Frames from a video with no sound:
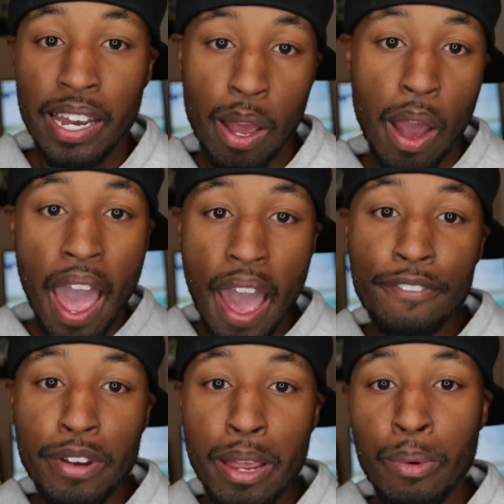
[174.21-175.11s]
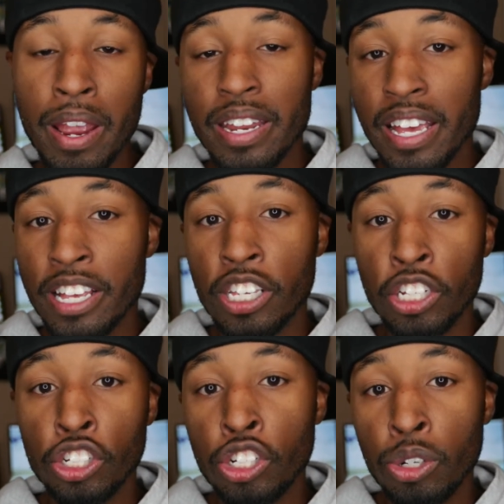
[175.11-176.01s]
Now, a half day rate is
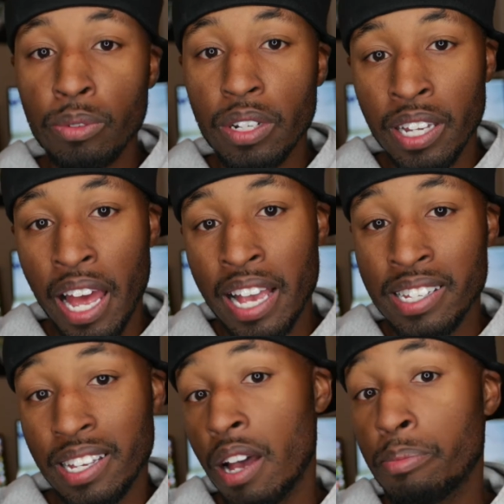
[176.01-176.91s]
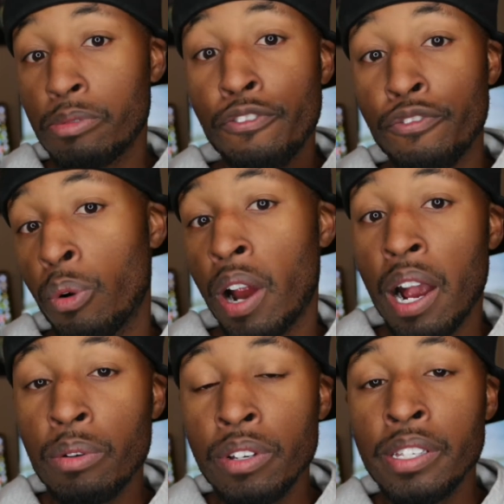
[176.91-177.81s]
a shoot lasting up to four
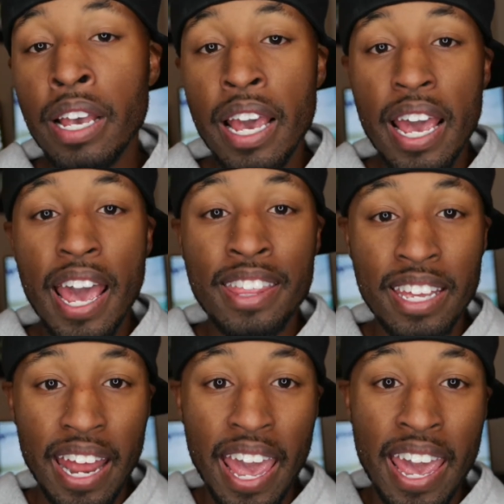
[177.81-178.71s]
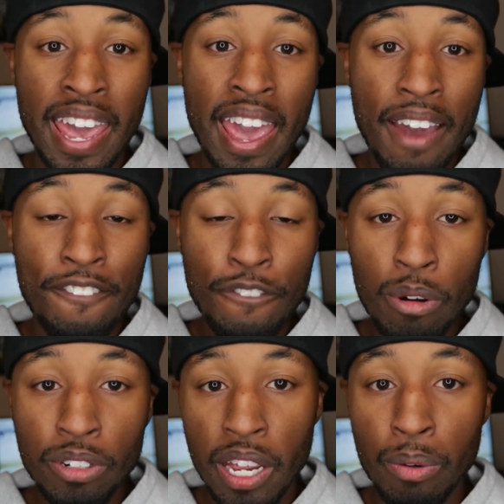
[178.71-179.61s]
hours, and then a
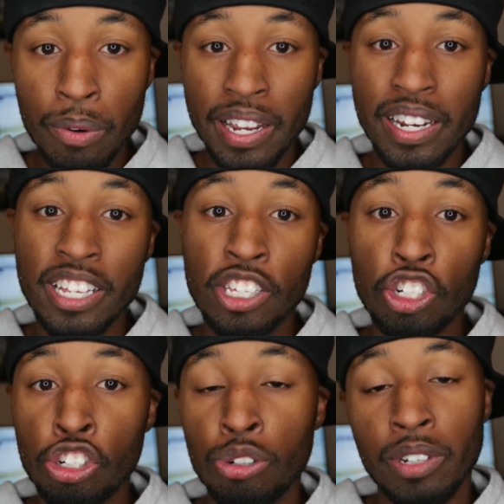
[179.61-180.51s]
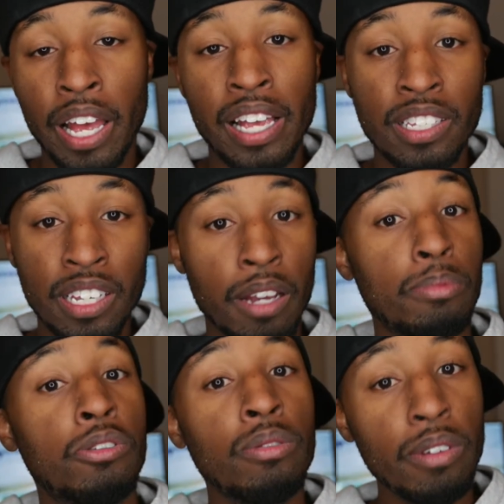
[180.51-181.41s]
full day rate is a shoot lasting
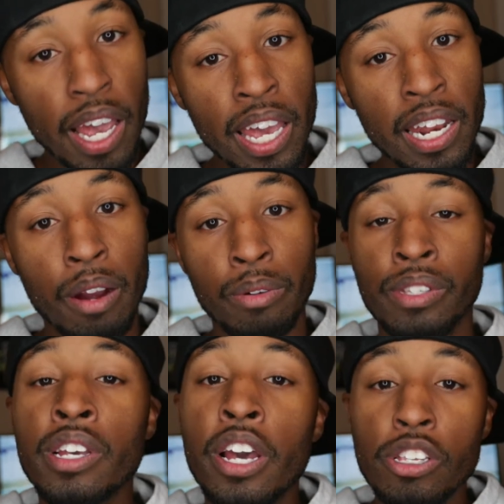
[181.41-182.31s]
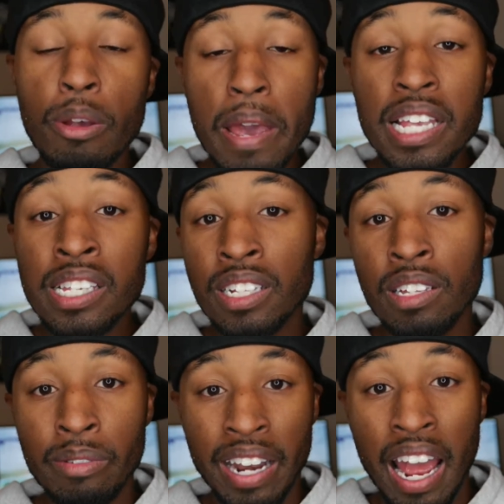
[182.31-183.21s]
up to eight hours. So
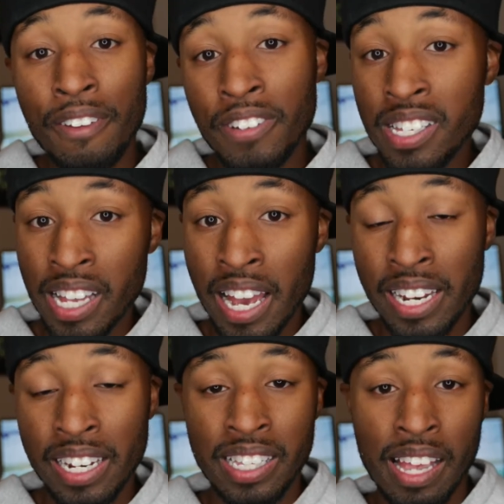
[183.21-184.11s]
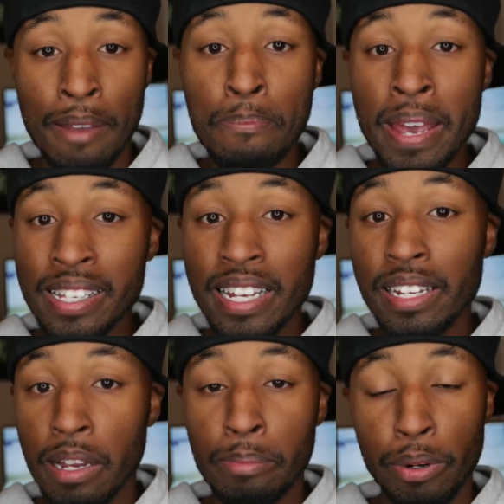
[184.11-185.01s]
basically, what I've decided is I've picked a
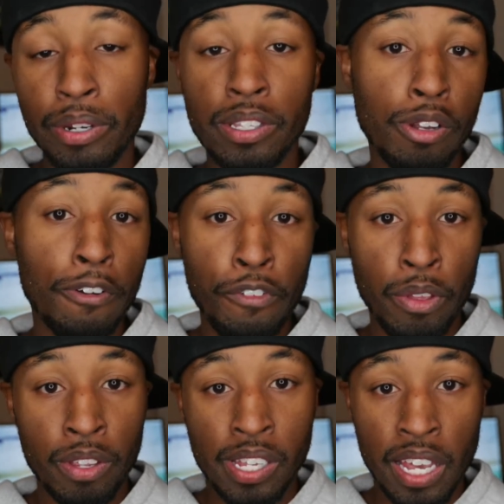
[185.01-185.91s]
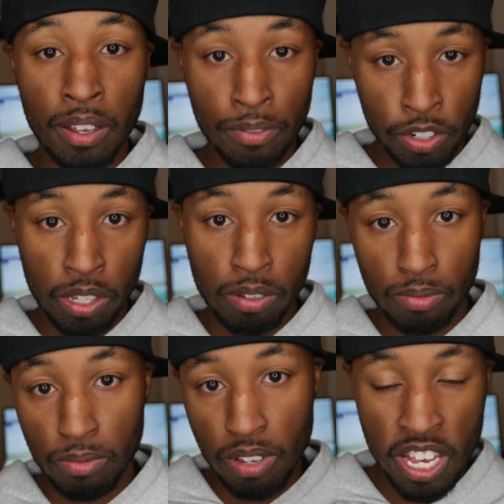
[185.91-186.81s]
number, and so for the sake of just
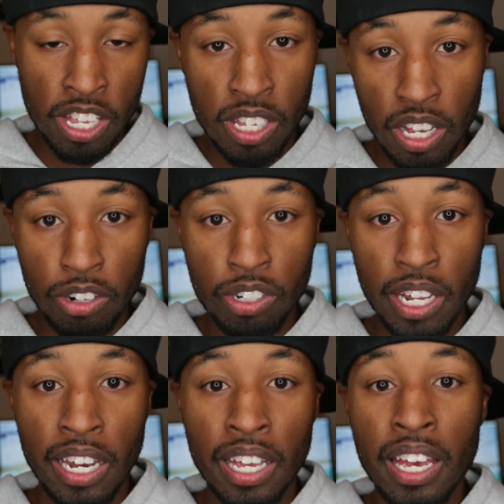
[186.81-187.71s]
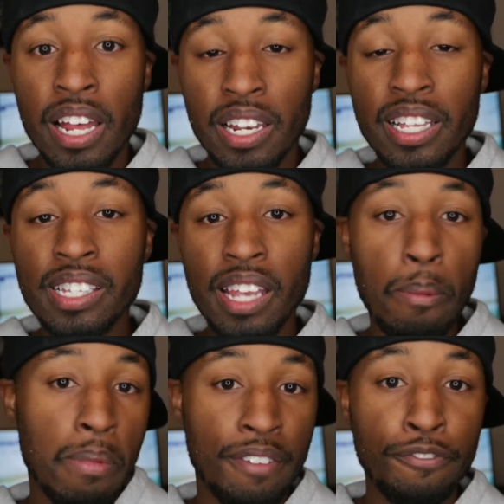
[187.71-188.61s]
easy understanding, let's say
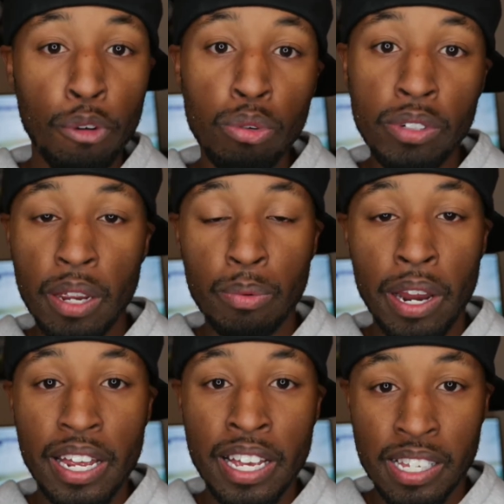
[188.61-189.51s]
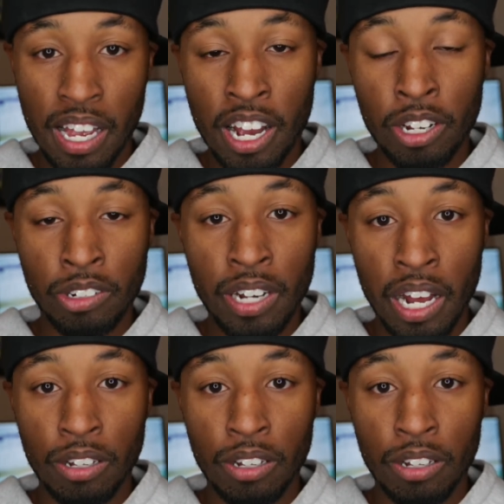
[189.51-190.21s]
my full day rate is $100.